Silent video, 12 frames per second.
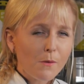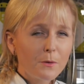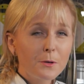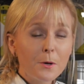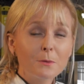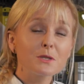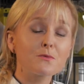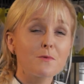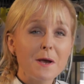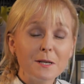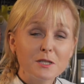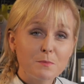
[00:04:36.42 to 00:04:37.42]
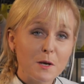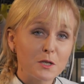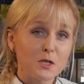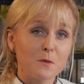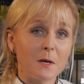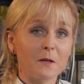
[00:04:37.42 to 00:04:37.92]
You know what's really
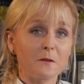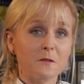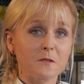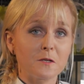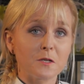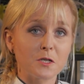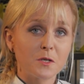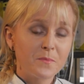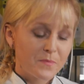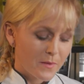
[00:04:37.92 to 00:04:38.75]
special about this dish